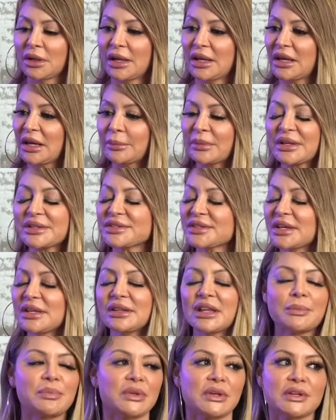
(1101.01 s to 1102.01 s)
And I'm not
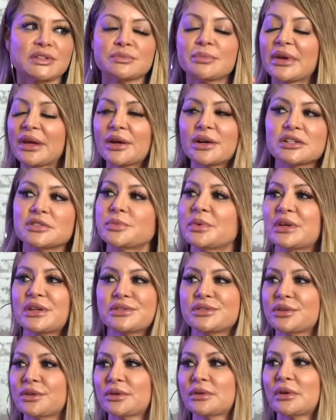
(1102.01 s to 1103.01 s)
saying that because my husband
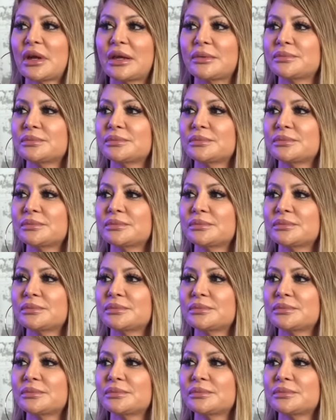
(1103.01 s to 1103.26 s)
is here.